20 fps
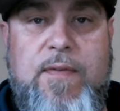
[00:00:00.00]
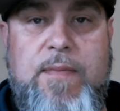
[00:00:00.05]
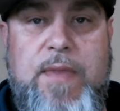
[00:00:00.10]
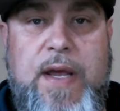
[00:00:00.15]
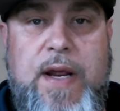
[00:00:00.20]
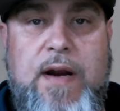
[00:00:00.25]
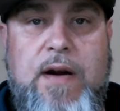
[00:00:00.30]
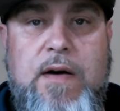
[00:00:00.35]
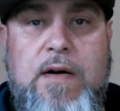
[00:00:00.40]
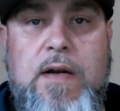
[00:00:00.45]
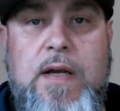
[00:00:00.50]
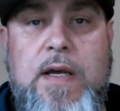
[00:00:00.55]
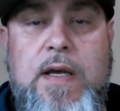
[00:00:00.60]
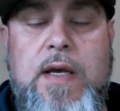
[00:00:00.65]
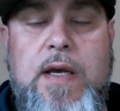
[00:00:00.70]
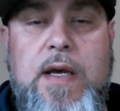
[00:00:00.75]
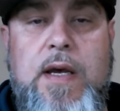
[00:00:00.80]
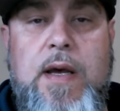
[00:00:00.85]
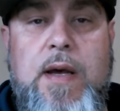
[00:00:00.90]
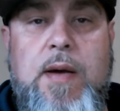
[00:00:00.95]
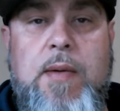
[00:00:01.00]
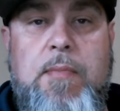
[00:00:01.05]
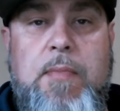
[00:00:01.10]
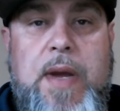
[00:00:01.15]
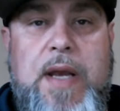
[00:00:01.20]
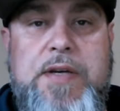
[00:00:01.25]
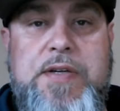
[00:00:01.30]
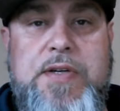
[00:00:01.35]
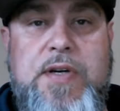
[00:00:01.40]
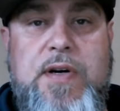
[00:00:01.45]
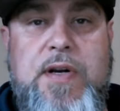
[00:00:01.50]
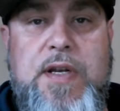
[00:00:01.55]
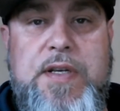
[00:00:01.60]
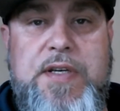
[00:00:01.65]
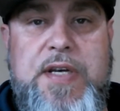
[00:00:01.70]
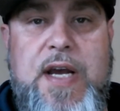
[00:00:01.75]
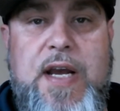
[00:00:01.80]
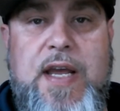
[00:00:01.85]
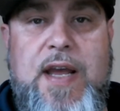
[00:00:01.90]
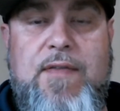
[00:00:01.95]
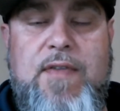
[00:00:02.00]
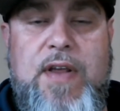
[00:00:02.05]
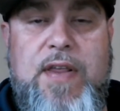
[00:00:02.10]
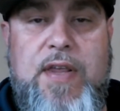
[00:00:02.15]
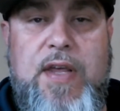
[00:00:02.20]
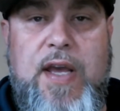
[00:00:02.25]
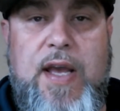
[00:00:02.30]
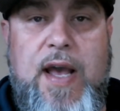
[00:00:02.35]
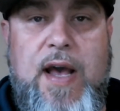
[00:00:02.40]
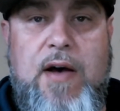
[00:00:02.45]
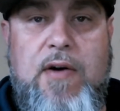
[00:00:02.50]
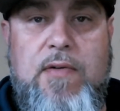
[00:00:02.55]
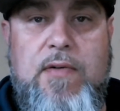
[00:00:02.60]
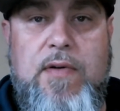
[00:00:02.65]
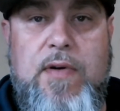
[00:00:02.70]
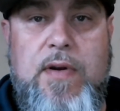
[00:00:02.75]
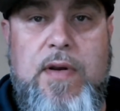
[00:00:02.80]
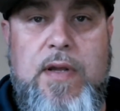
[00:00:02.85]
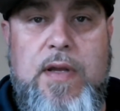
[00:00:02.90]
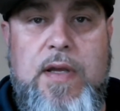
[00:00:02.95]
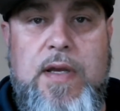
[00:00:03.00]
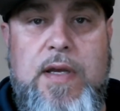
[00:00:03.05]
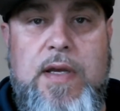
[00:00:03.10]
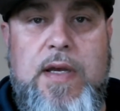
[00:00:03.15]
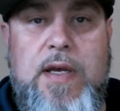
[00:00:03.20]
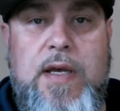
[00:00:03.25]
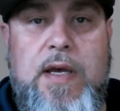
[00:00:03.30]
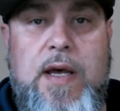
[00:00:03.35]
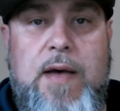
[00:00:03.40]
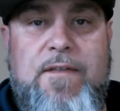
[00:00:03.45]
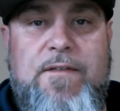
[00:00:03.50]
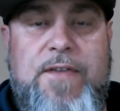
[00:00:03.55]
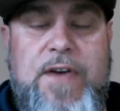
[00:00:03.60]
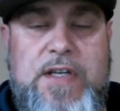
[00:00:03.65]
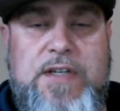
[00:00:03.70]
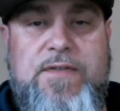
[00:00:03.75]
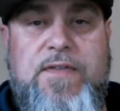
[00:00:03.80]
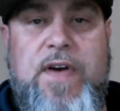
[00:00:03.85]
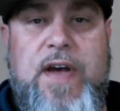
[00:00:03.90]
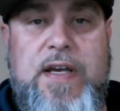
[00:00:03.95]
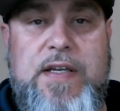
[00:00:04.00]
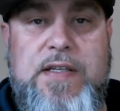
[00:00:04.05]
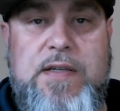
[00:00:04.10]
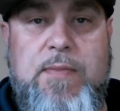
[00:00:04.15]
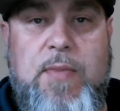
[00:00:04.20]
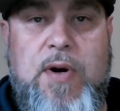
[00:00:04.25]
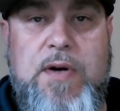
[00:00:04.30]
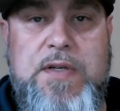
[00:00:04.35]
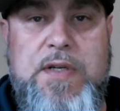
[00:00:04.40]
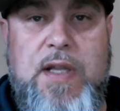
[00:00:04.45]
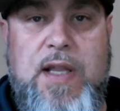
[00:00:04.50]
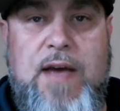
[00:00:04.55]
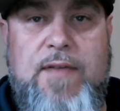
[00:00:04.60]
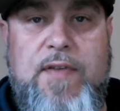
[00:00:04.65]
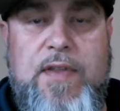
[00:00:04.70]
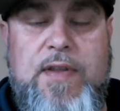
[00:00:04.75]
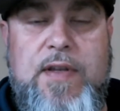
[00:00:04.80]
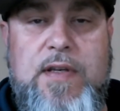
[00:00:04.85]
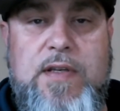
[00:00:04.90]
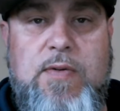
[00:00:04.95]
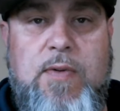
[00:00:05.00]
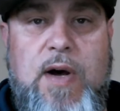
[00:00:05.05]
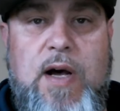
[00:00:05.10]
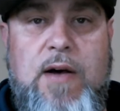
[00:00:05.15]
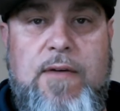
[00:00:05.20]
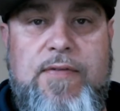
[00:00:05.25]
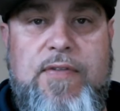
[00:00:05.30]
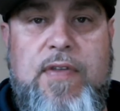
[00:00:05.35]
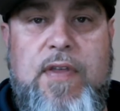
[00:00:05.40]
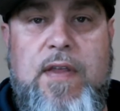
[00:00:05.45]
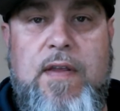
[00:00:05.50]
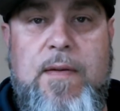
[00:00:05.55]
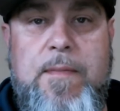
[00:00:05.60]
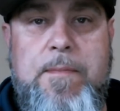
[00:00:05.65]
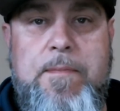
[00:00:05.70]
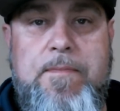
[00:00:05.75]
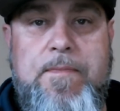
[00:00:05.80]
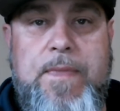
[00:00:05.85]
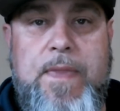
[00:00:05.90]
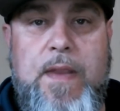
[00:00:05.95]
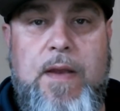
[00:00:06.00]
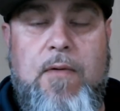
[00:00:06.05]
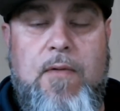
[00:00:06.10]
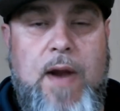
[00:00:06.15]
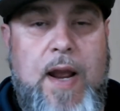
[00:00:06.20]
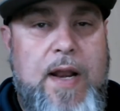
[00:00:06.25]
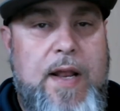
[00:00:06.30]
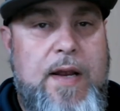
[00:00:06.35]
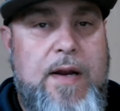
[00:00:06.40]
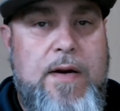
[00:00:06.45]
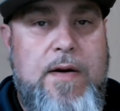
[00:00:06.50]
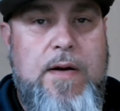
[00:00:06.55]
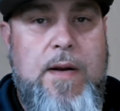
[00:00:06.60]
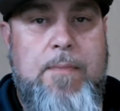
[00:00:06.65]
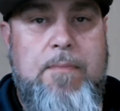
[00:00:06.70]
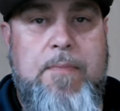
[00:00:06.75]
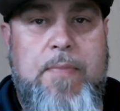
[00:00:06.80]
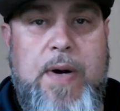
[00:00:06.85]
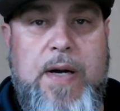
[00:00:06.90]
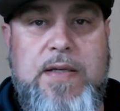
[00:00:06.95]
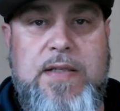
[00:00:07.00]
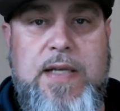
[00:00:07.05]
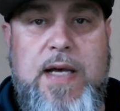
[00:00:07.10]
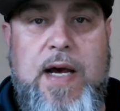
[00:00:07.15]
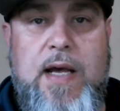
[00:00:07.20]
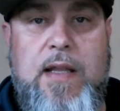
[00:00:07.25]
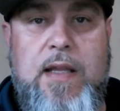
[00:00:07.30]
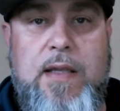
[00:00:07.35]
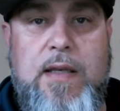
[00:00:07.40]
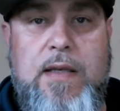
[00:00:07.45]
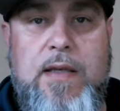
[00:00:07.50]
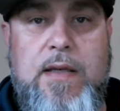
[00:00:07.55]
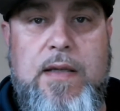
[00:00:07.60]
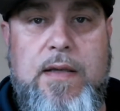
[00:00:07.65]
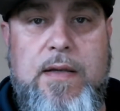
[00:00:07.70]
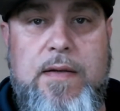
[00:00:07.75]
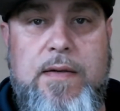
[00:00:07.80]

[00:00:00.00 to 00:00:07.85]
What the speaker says: from there. Make sure to check everything out. Fish Fest, March 11th and 12th, right here at Bucks Island.